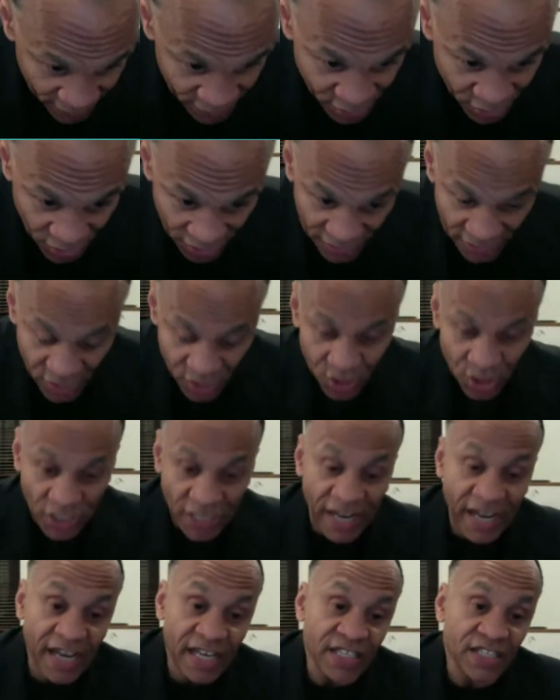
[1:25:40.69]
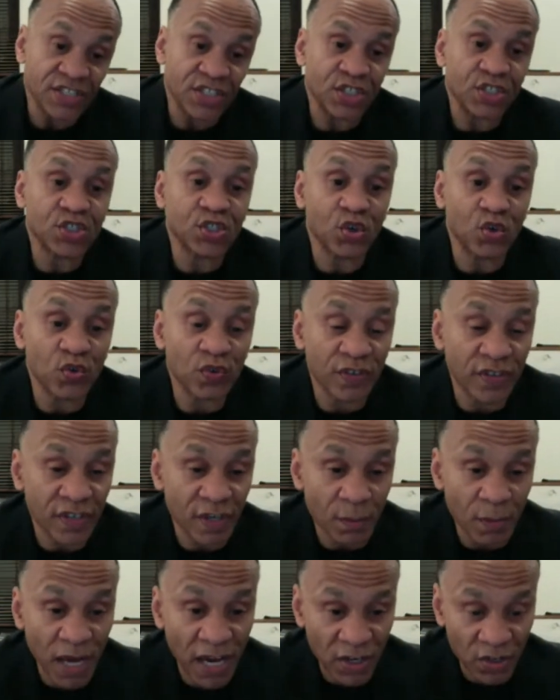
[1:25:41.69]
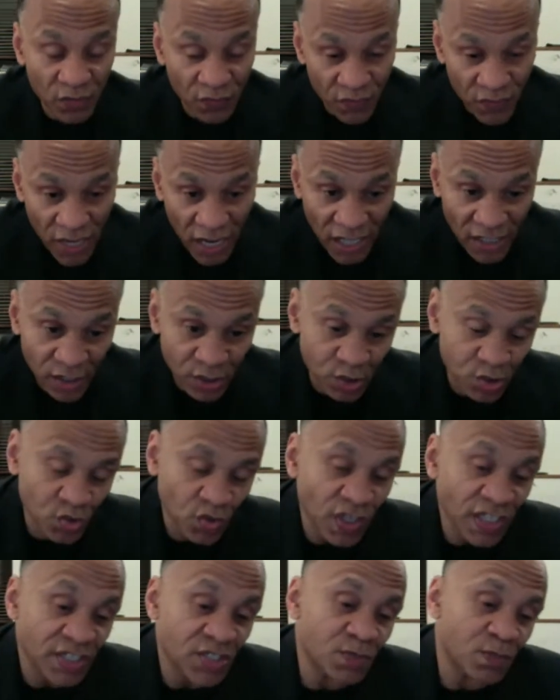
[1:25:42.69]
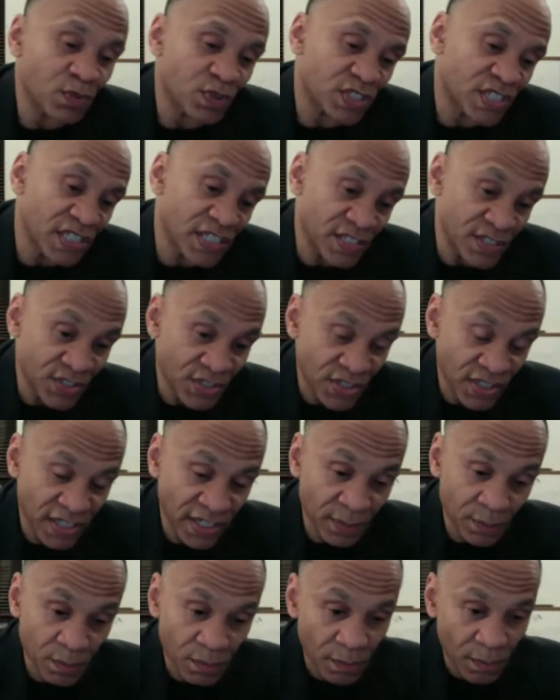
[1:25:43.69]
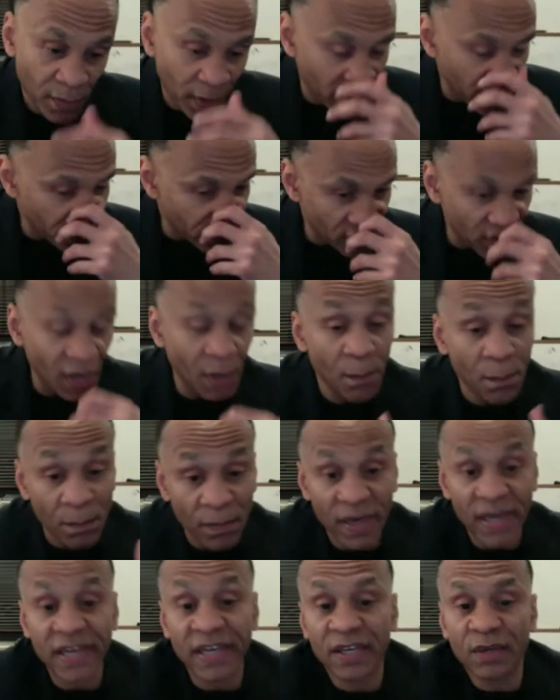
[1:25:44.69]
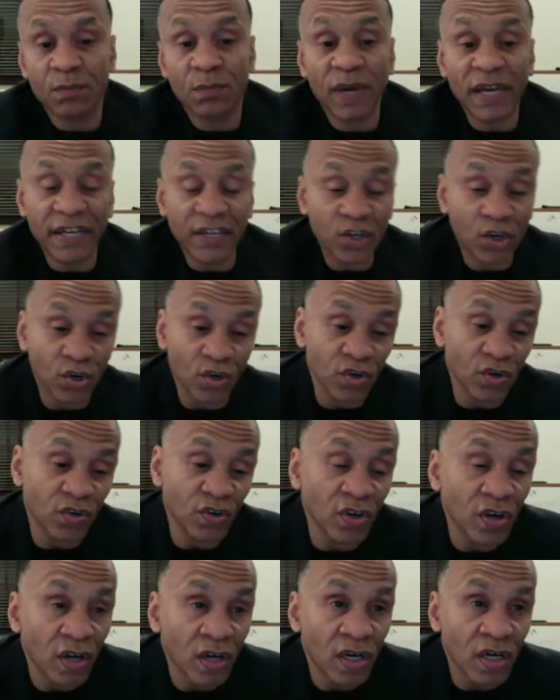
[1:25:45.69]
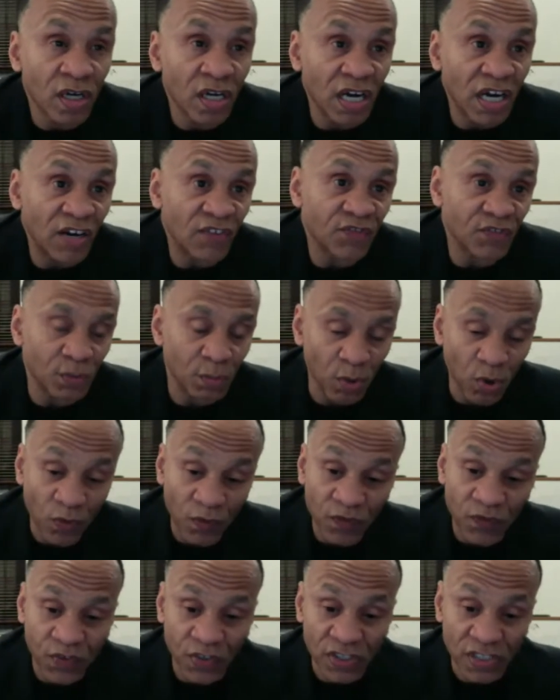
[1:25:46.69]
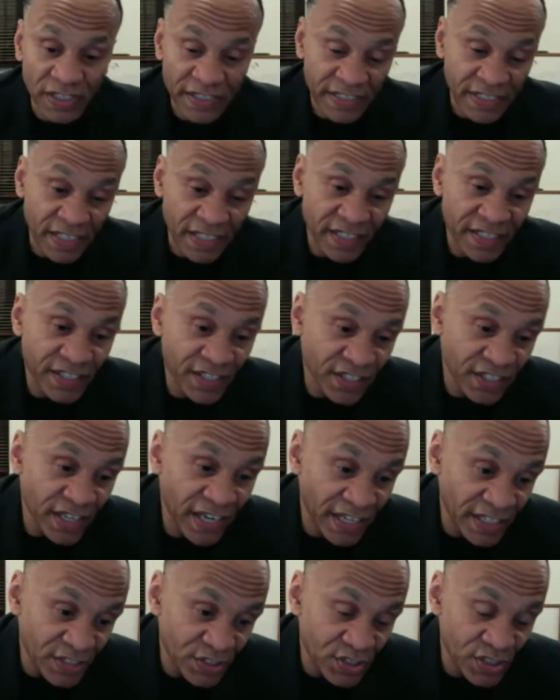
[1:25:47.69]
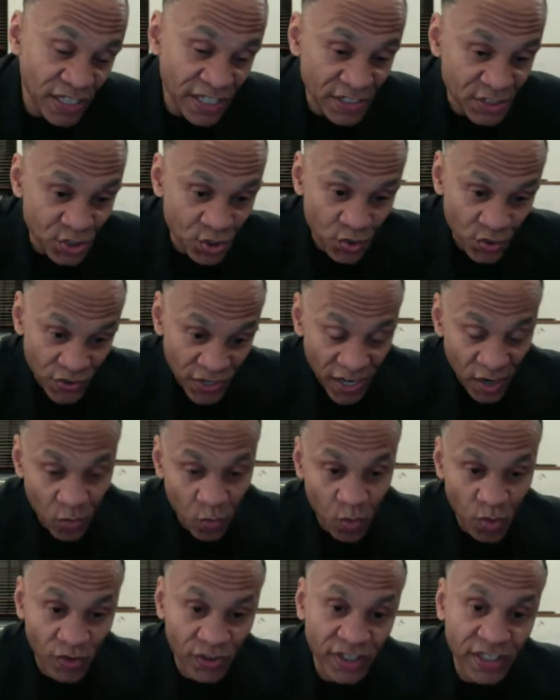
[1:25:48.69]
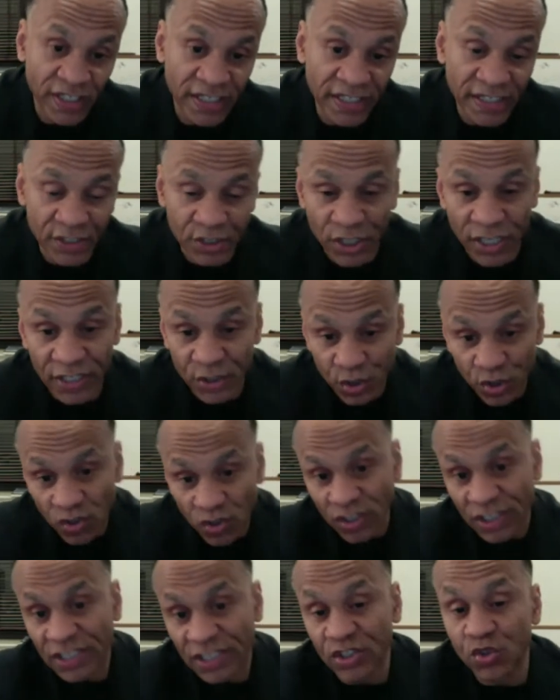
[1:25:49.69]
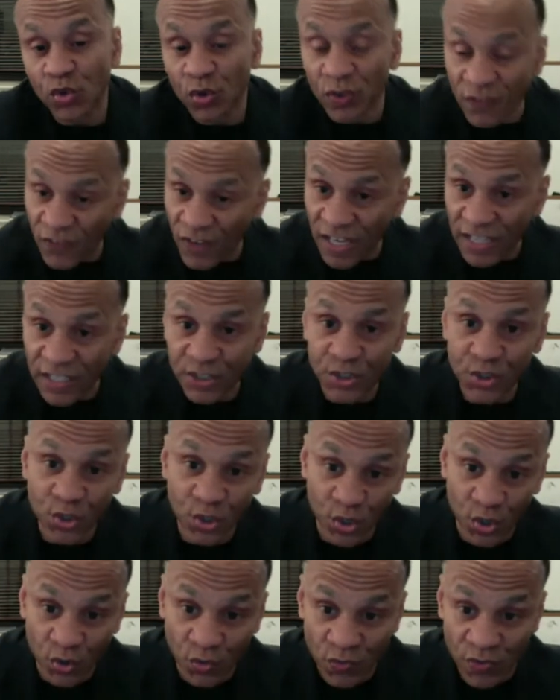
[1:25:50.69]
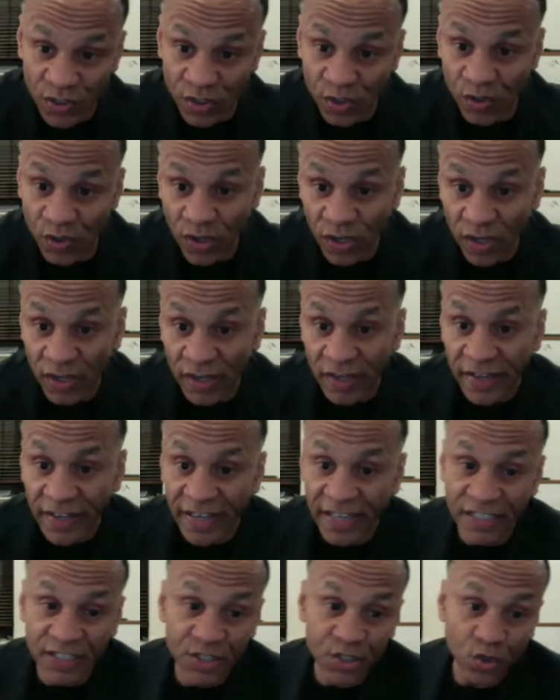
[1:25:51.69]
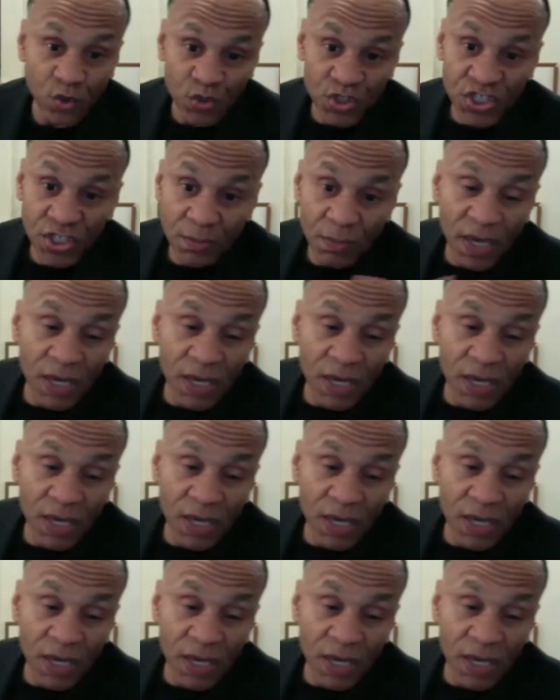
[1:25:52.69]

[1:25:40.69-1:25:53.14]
She has a certain amount of knowledge or expertise that may make her comfortable filling in as you're networking, and you're looking to advance your career, and so